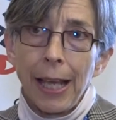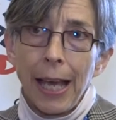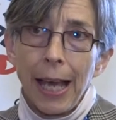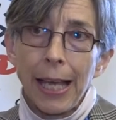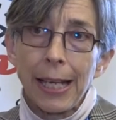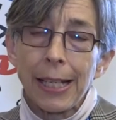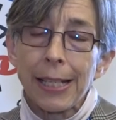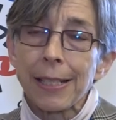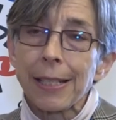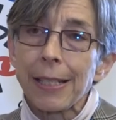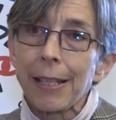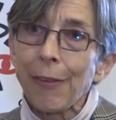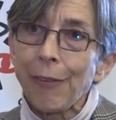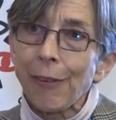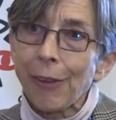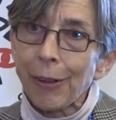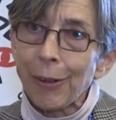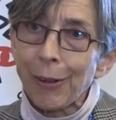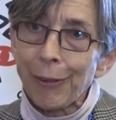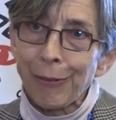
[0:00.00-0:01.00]
And it's
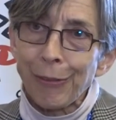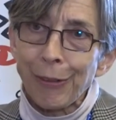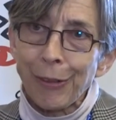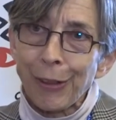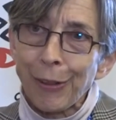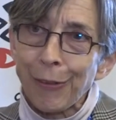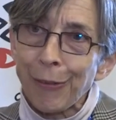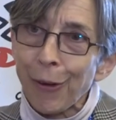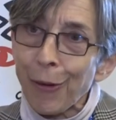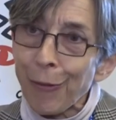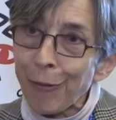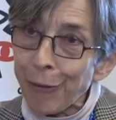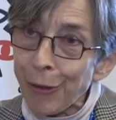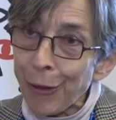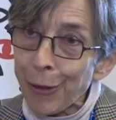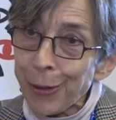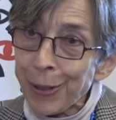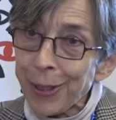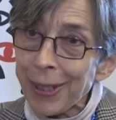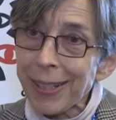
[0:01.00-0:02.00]
difficult for the
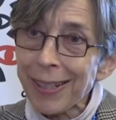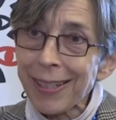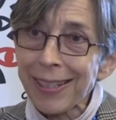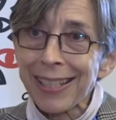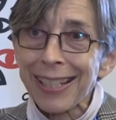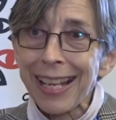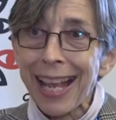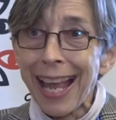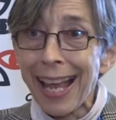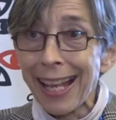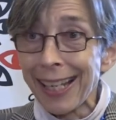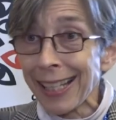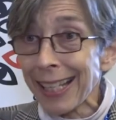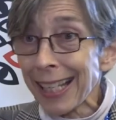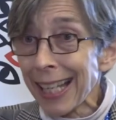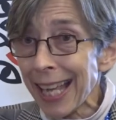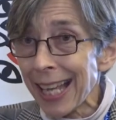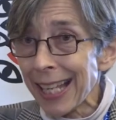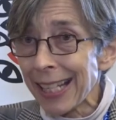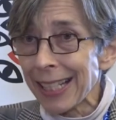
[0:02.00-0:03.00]
voters and
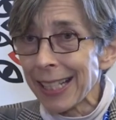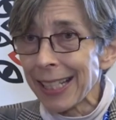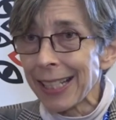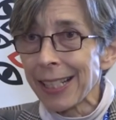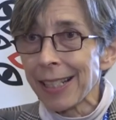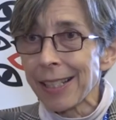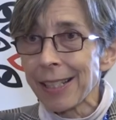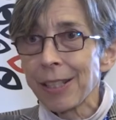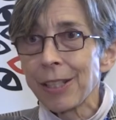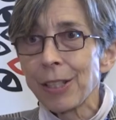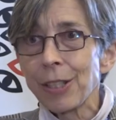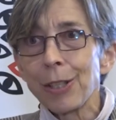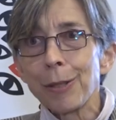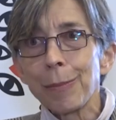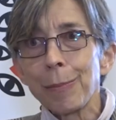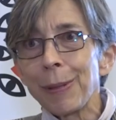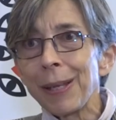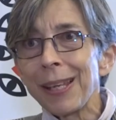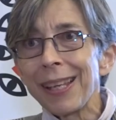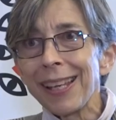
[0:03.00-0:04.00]
the candidates
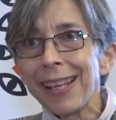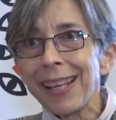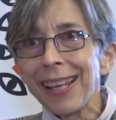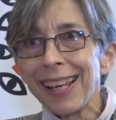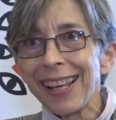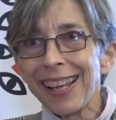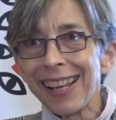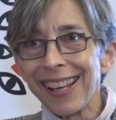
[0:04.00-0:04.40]
to be